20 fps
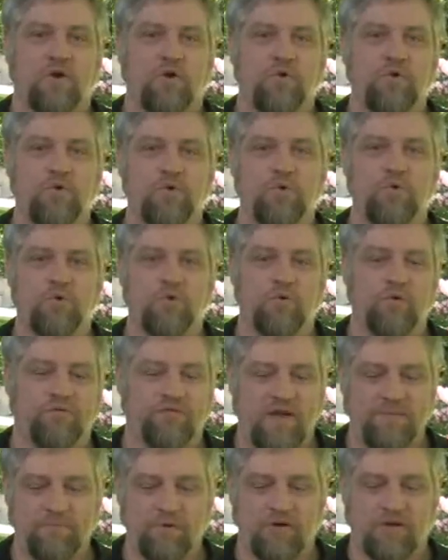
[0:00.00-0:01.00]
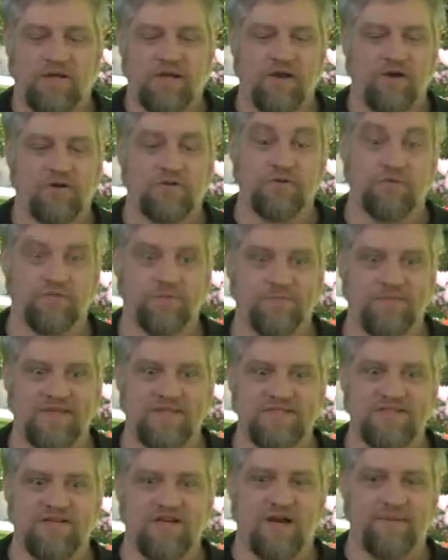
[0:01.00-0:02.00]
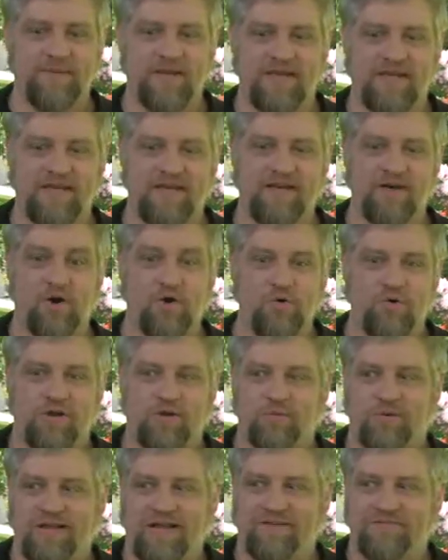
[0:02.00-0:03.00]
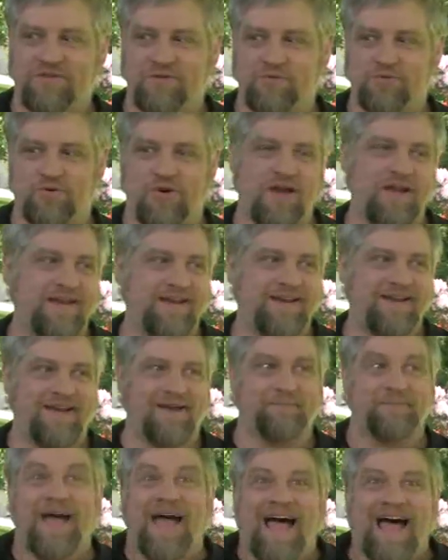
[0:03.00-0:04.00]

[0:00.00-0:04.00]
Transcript: ooh, if I put a character from this comic in, Hogan will have to dry it up.